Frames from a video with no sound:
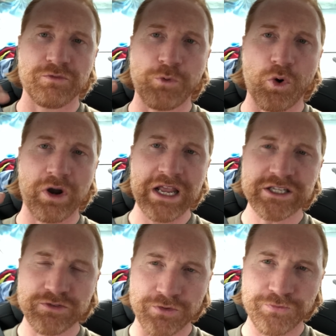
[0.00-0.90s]
for
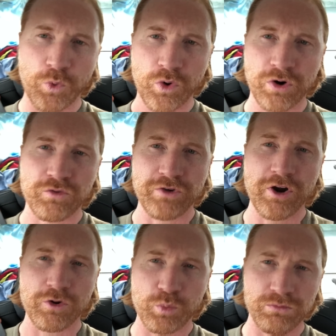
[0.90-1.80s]
each of the four
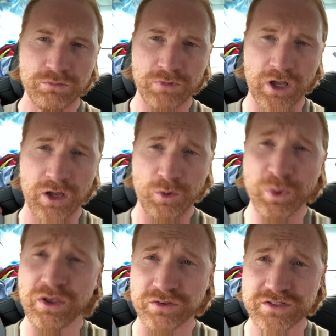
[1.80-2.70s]
rear
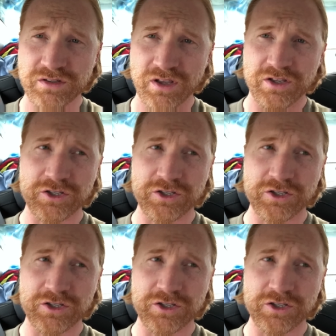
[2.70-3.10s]
wheels.